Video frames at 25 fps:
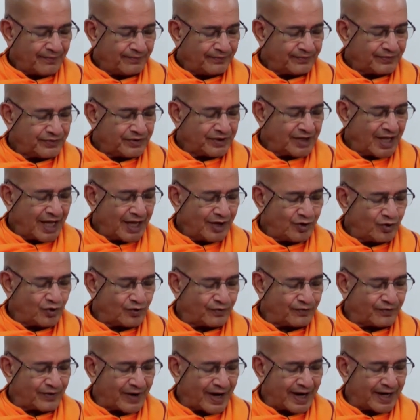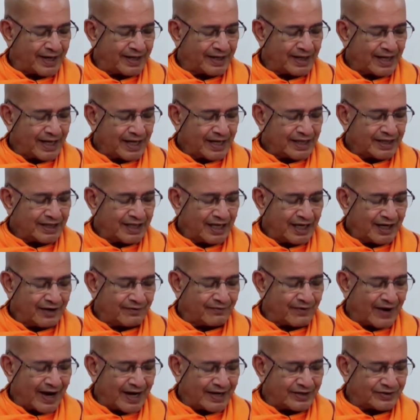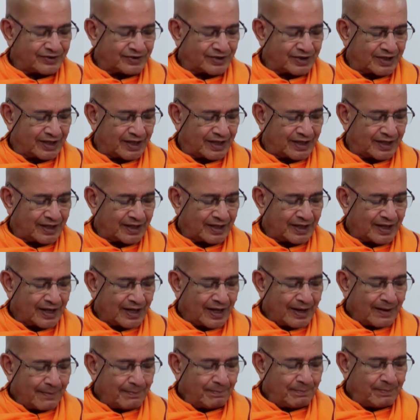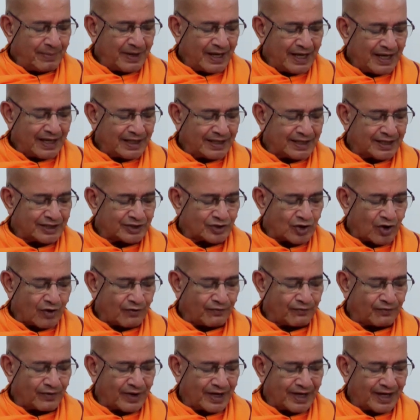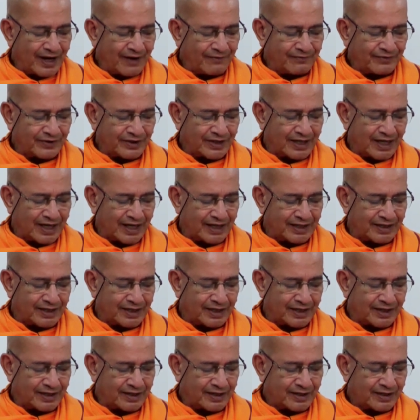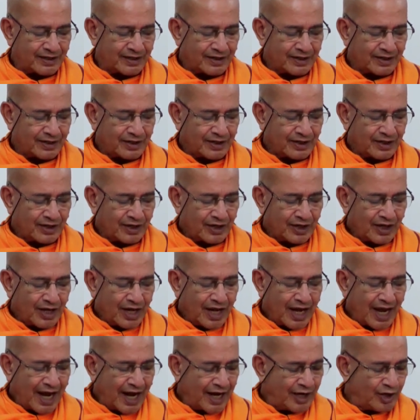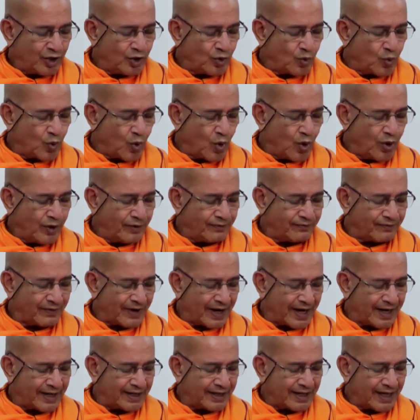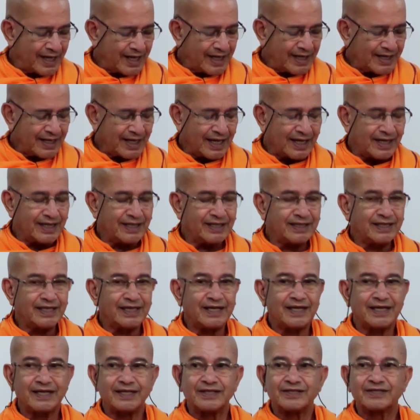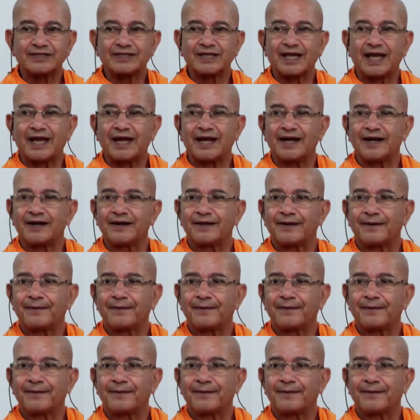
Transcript: then you find thick white skin. Peel these off one after the other, and you won't find anything inside.